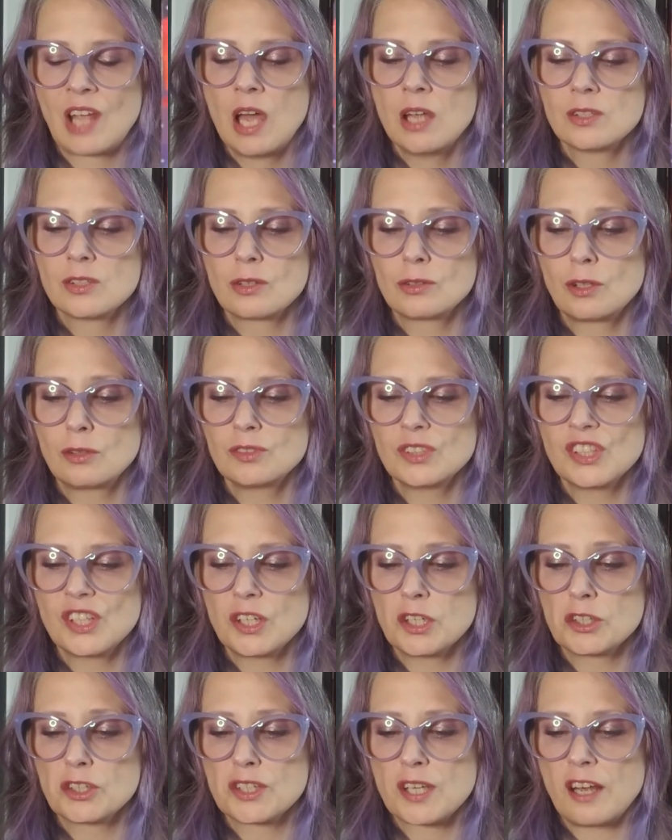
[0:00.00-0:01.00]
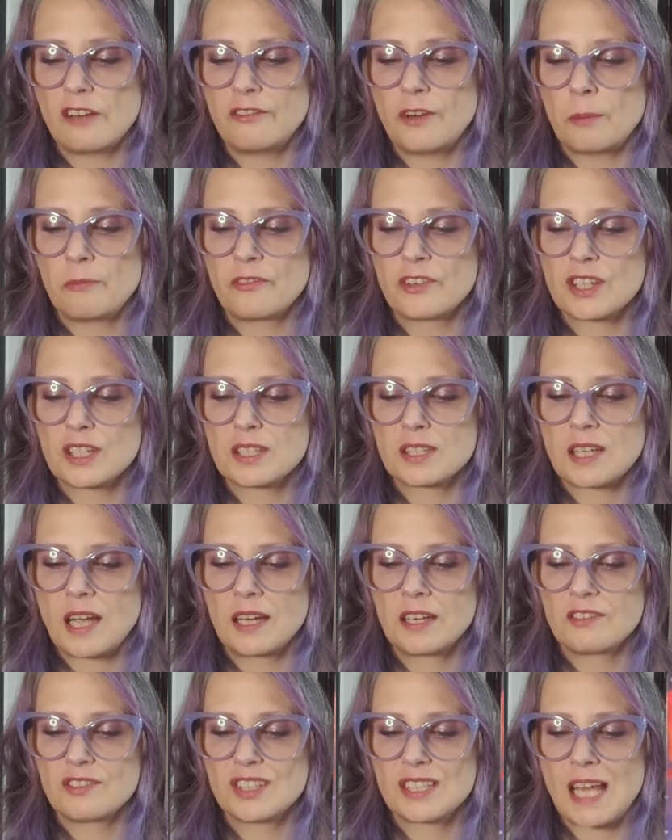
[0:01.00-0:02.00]
So don't set yourself up for this
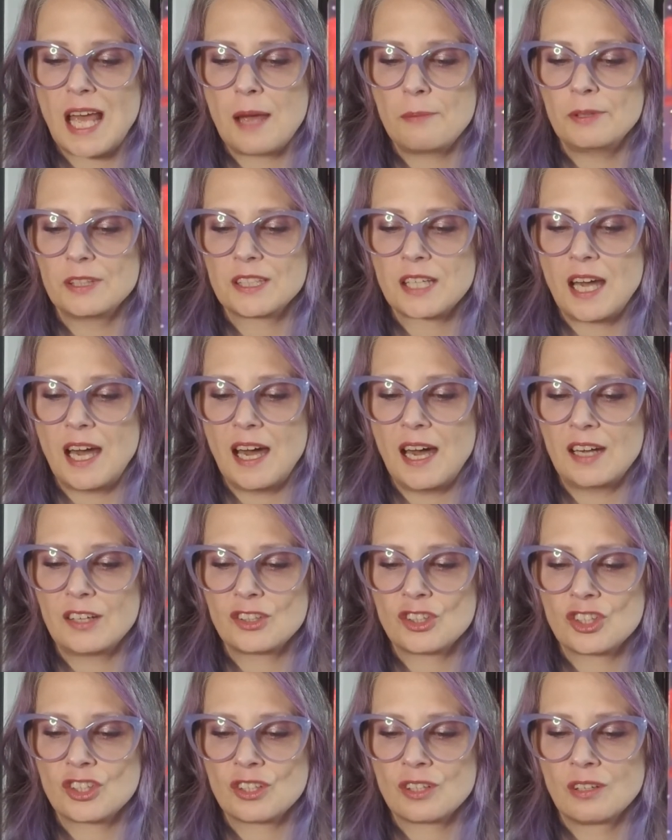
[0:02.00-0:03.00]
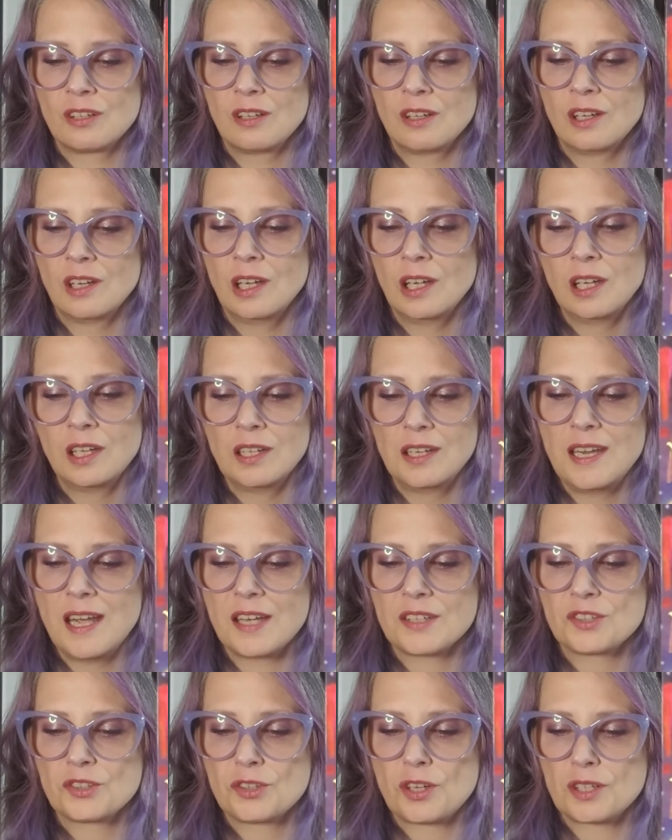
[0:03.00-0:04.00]
kind of sabotage.
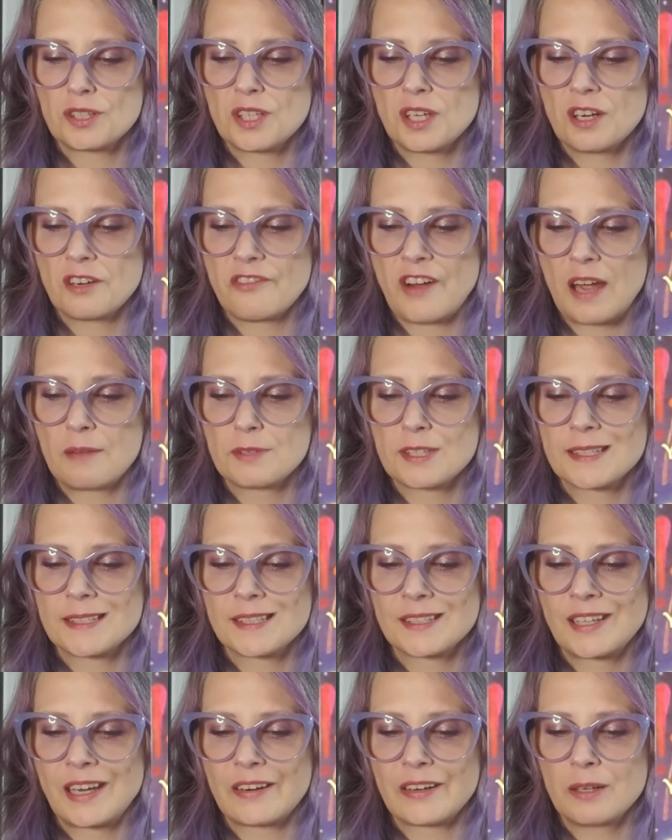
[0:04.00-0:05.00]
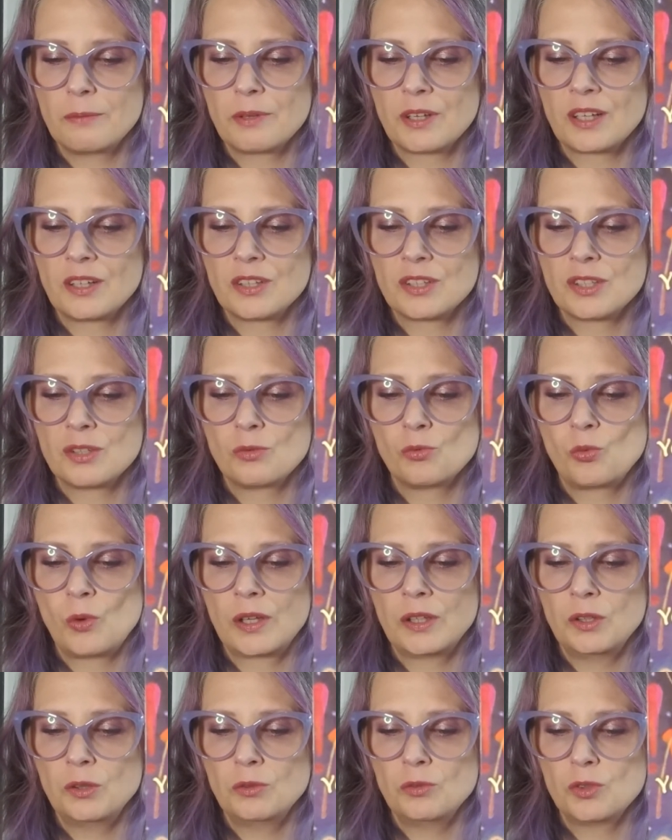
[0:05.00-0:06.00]
Yes, trusting your vibes is scary because
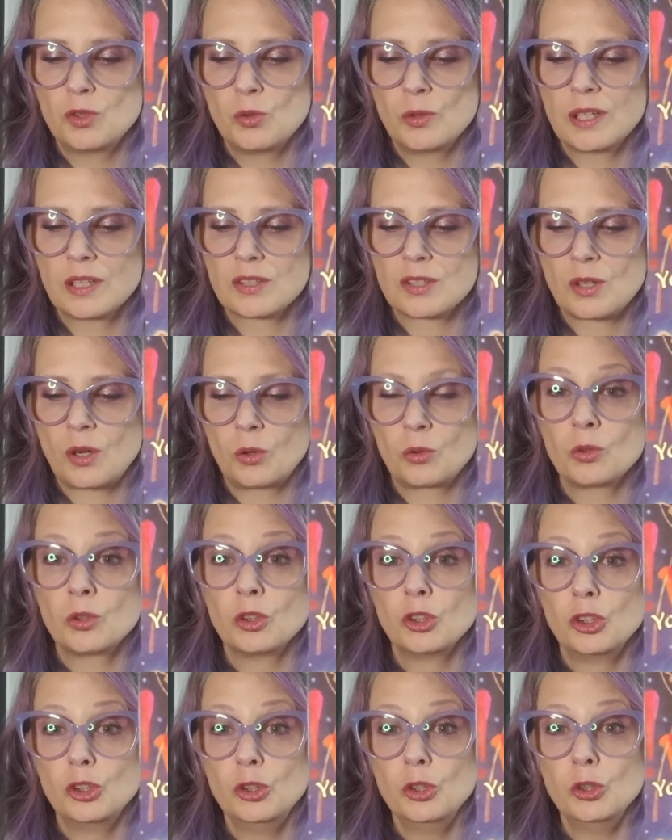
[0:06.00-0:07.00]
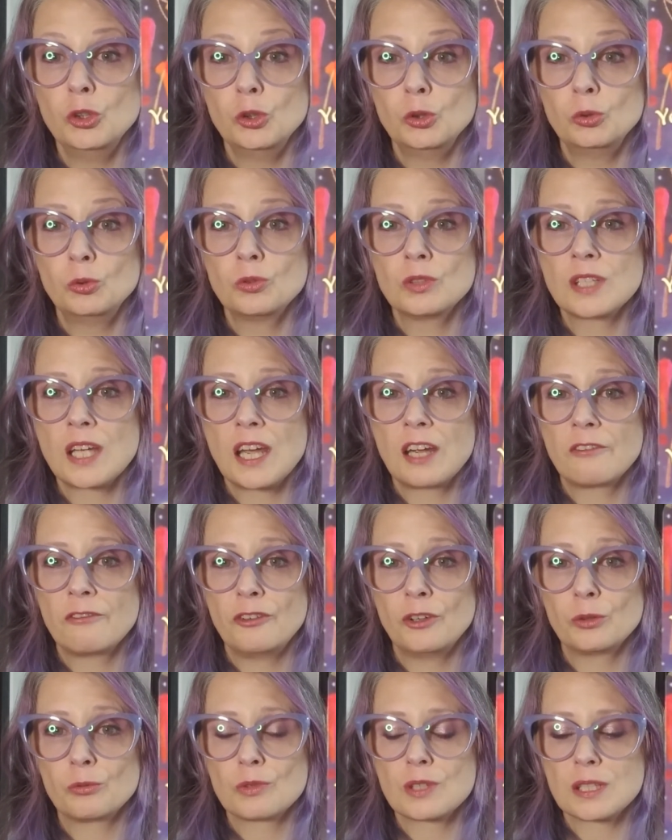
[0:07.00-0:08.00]
when you're doing so, you take
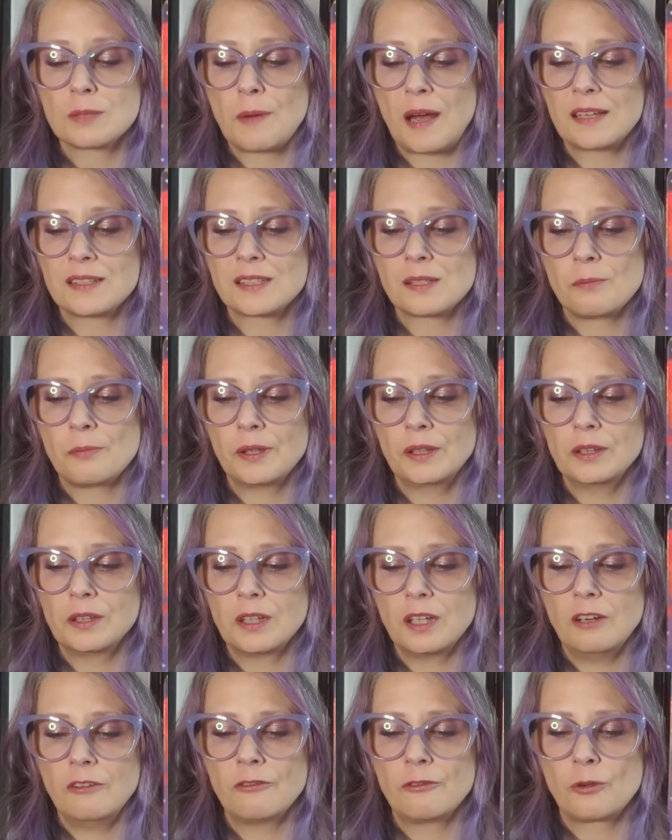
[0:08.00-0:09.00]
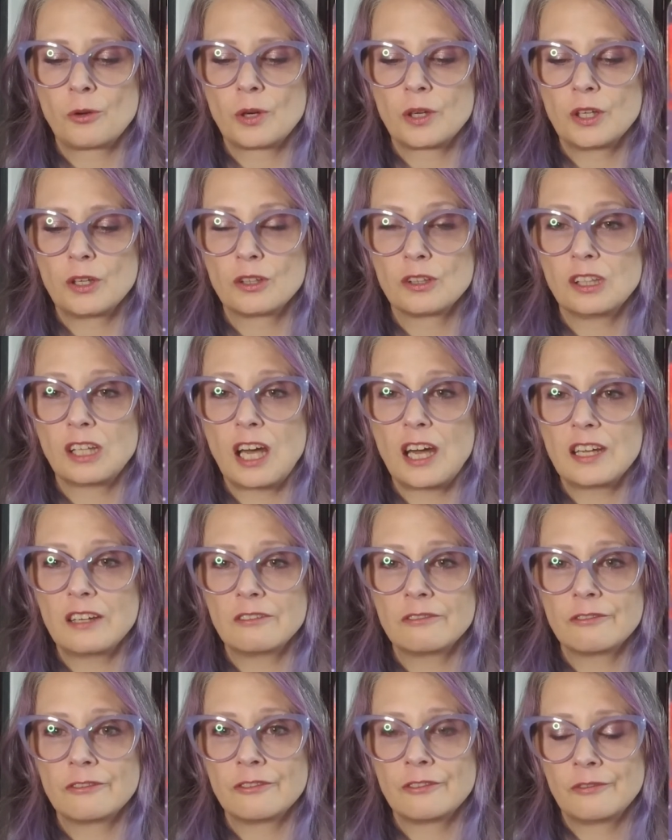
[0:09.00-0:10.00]
full responsibility for your life.